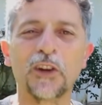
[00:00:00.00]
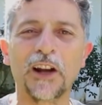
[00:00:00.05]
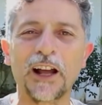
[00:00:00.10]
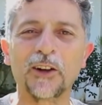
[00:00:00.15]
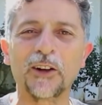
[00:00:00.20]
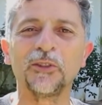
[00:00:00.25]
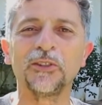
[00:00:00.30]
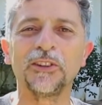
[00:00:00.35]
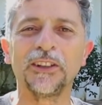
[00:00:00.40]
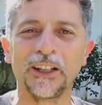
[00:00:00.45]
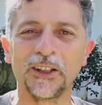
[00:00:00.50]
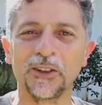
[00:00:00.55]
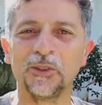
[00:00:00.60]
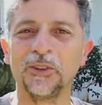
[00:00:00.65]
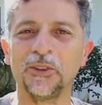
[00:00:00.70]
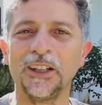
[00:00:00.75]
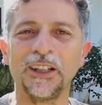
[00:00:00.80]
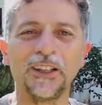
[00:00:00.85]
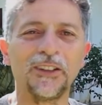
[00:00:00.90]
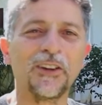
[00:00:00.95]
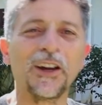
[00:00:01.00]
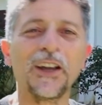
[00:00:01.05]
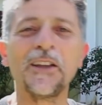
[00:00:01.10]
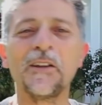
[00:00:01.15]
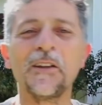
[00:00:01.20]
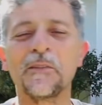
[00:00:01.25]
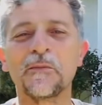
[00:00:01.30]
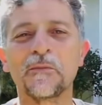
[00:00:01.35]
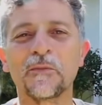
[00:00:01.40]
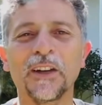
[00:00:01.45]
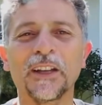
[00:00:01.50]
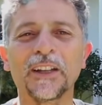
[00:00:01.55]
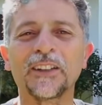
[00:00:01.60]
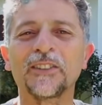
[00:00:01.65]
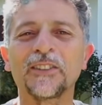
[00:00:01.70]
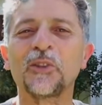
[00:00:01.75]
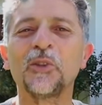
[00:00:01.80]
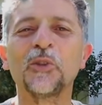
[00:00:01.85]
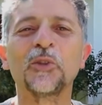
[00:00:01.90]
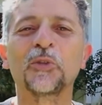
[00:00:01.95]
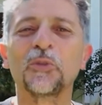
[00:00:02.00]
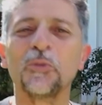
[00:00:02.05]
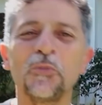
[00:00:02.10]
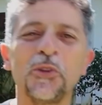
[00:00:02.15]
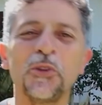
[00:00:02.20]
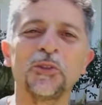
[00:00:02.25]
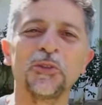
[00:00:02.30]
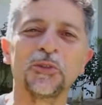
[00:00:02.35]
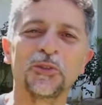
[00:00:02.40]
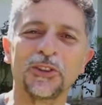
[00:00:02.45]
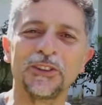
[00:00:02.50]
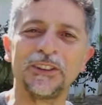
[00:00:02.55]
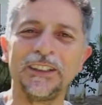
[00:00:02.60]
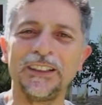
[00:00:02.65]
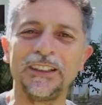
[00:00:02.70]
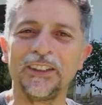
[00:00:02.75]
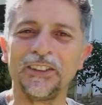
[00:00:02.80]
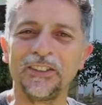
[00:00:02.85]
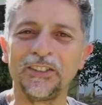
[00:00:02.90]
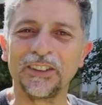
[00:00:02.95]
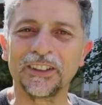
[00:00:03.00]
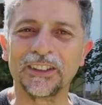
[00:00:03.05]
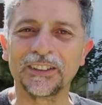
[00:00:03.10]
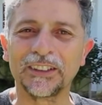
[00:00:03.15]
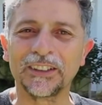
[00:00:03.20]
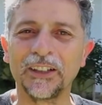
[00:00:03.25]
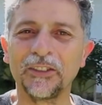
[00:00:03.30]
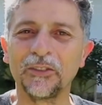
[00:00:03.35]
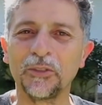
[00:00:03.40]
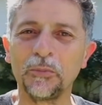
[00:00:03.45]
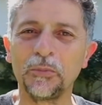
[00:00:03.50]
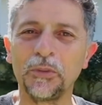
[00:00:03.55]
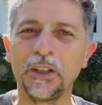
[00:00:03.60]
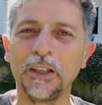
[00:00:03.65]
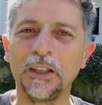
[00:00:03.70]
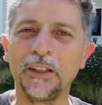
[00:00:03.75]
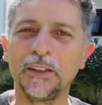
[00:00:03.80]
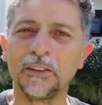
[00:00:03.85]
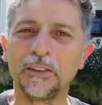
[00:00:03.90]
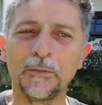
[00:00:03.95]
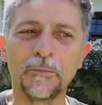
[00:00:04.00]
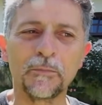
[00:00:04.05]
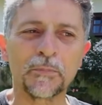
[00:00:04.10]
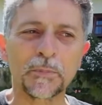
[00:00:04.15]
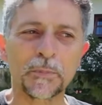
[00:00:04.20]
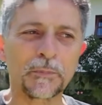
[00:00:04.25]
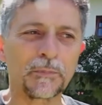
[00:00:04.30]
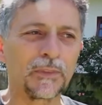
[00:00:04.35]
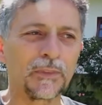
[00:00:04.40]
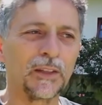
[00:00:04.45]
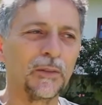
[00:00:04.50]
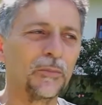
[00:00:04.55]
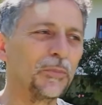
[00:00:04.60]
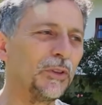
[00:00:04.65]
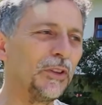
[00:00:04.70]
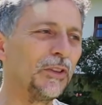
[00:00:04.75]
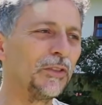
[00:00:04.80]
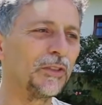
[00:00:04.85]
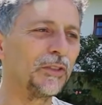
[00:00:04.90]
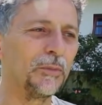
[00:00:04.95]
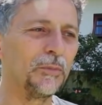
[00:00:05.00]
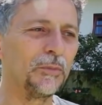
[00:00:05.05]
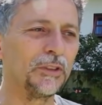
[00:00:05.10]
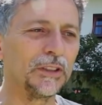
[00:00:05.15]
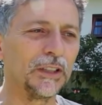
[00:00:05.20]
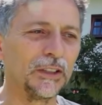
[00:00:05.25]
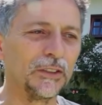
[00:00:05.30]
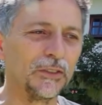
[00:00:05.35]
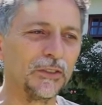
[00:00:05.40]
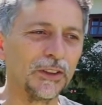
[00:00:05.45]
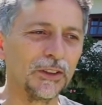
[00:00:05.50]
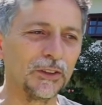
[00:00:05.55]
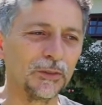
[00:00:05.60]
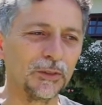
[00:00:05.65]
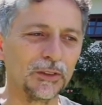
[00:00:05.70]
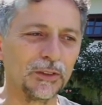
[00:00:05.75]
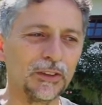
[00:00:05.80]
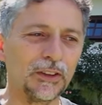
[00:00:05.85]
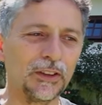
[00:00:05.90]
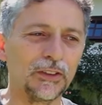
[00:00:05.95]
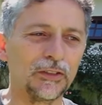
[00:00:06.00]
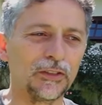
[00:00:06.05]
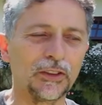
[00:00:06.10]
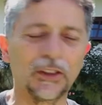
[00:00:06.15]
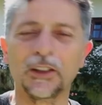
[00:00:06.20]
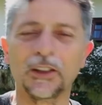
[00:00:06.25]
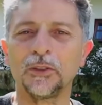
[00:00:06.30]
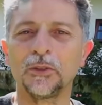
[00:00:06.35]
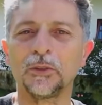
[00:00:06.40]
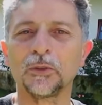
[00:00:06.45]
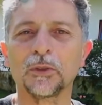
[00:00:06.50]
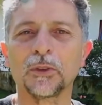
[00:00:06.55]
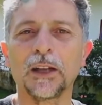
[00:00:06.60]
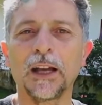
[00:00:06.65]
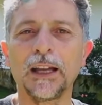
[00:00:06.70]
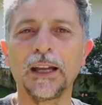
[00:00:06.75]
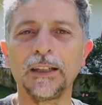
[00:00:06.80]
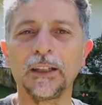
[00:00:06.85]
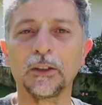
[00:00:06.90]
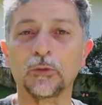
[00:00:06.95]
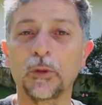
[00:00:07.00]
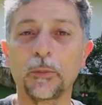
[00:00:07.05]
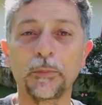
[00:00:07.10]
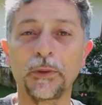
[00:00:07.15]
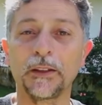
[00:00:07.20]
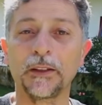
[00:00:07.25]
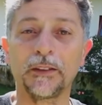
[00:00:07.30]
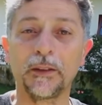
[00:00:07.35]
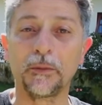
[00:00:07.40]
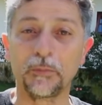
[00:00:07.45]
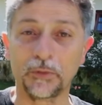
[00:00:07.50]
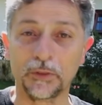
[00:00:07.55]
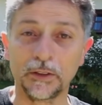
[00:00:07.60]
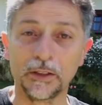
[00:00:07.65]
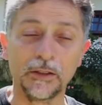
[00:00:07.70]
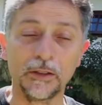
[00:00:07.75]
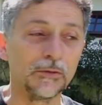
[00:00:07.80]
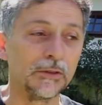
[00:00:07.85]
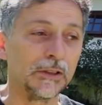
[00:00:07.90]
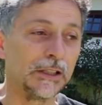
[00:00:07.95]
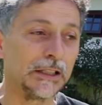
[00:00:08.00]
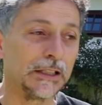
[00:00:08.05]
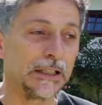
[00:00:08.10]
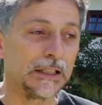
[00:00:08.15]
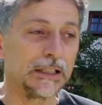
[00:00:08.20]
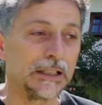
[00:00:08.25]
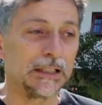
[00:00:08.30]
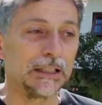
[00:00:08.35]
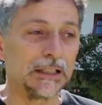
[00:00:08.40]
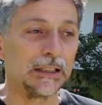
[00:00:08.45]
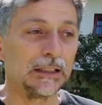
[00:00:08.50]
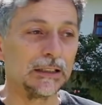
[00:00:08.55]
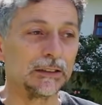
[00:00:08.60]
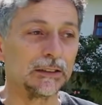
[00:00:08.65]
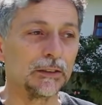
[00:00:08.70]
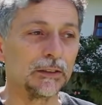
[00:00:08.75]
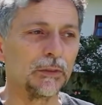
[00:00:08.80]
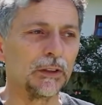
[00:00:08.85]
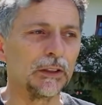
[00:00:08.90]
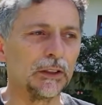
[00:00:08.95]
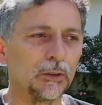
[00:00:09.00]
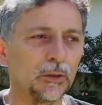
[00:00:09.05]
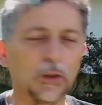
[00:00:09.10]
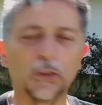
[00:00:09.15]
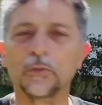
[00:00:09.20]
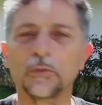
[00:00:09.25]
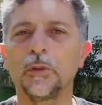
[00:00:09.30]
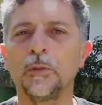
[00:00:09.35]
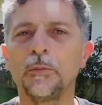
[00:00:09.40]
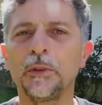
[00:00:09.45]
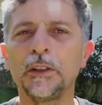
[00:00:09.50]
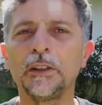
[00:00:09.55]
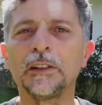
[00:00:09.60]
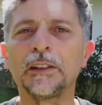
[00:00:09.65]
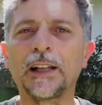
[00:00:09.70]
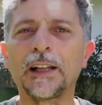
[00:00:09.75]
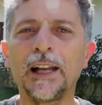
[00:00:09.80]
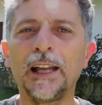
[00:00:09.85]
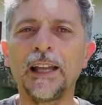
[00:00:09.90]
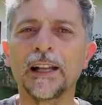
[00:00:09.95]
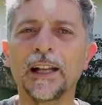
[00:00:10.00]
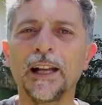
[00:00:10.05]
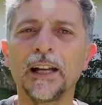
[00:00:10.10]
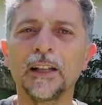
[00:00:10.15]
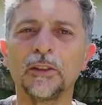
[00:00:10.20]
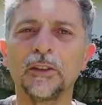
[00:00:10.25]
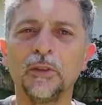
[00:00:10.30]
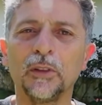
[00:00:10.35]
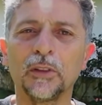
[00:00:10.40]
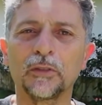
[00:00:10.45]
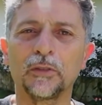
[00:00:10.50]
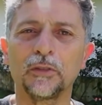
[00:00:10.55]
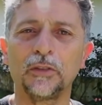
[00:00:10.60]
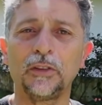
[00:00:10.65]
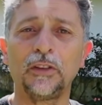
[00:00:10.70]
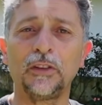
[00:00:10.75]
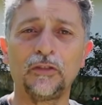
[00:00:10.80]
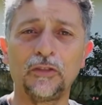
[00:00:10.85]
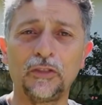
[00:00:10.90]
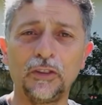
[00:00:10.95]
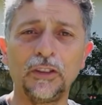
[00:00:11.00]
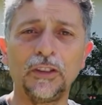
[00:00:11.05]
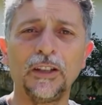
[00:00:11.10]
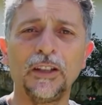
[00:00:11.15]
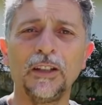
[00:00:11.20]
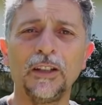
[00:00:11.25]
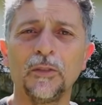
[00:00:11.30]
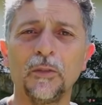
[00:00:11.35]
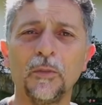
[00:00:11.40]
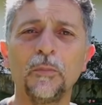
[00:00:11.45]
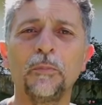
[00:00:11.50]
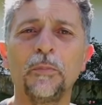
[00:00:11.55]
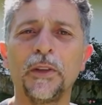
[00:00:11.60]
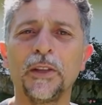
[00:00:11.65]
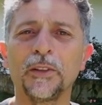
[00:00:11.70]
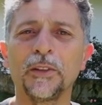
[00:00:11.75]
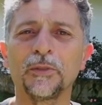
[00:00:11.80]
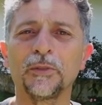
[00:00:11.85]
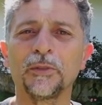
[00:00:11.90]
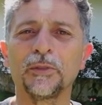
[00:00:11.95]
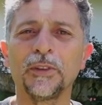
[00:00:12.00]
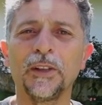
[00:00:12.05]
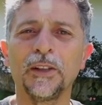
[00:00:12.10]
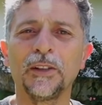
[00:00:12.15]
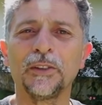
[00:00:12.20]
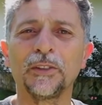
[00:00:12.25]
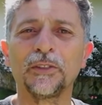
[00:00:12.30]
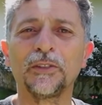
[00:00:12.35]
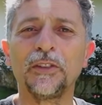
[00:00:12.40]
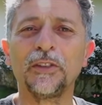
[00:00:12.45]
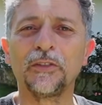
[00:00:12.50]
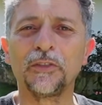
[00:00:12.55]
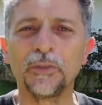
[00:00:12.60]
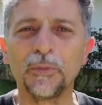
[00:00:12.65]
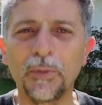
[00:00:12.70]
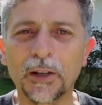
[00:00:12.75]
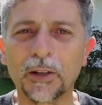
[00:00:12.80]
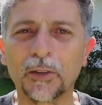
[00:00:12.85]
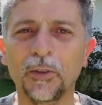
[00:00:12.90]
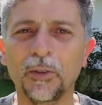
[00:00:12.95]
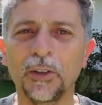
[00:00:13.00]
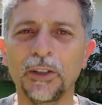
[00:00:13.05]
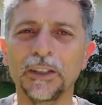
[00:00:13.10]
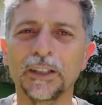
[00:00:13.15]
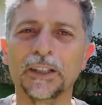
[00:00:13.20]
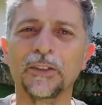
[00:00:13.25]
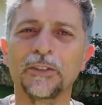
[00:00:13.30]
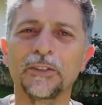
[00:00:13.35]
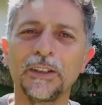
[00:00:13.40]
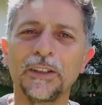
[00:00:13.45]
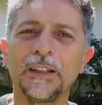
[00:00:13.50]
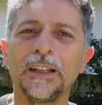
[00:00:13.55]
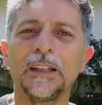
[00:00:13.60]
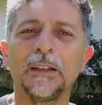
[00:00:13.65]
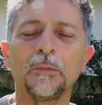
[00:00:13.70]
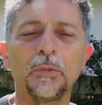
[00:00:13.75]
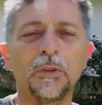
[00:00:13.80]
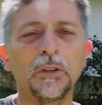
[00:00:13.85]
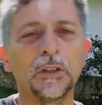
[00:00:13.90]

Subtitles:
It looks like a black hole. It consumes all the energy that's in the environment. That is why when you arrive somewhere, you feel, wow, the environment feels heavy. I felt a weight, or cramps.